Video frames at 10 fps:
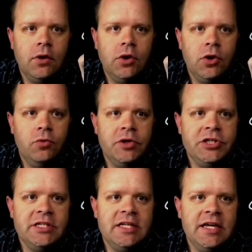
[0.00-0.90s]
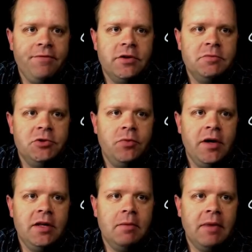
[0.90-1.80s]
which is the difference
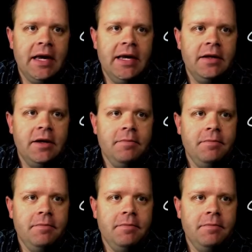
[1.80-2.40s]
between my income